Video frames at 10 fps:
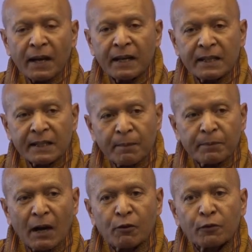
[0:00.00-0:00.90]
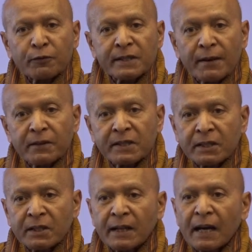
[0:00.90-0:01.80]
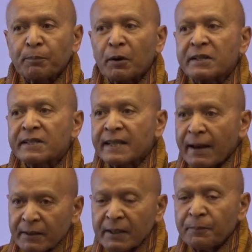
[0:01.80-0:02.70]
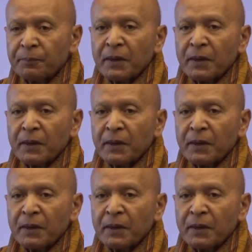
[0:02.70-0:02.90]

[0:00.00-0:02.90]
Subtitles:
It has come down to 69.7,